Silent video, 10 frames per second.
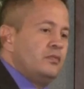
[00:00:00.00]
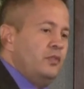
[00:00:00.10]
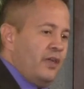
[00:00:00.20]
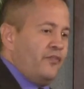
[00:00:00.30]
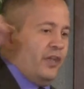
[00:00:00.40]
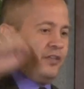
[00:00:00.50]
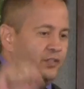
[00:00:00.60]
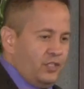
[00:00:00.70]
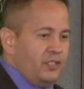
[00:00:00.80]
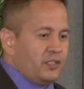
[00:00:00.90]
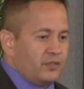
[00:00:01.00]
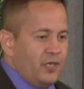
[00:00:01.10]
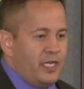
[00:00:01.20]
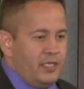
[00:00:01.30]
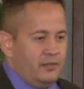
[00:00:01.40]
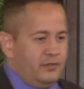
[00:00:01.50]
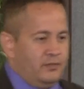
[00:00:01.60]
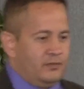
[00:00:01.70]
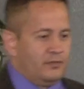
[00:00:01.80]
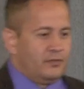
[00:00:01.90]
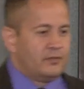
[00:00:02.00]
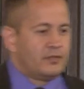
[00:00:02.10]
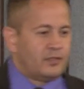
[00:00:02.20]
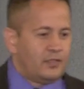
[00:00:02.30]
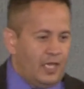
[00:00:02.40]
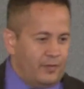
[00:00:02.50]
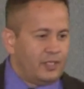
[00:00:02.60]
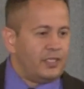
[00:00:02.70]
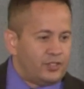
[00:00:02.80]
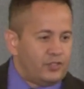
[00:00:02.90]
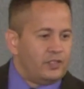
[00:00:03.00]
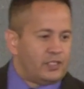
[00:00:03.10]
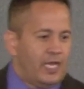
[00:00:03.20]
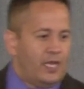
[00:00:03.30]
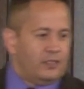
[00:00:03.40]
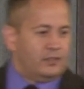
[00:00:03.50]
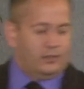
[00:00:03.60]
you have faith in Jesus, right? So now I'm going to issue the challenge.